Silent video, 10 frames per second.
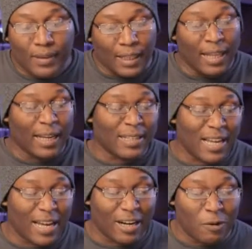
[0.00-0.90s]
like I
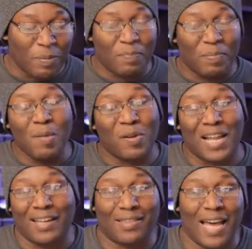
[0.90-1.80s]
said, it'll be people
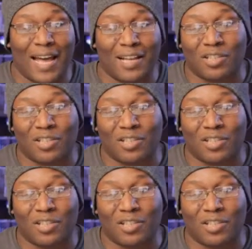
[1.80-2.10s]
like that